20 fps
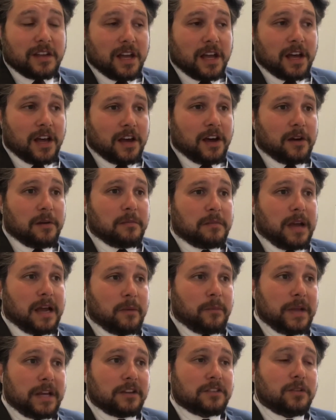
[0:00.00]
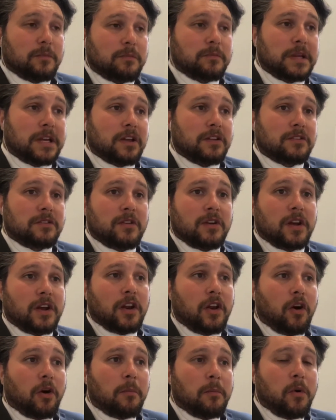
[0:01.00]
And we could be doing a
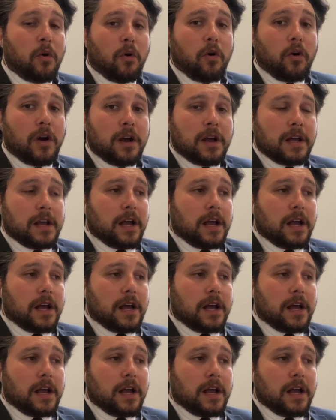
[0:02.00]
lot more.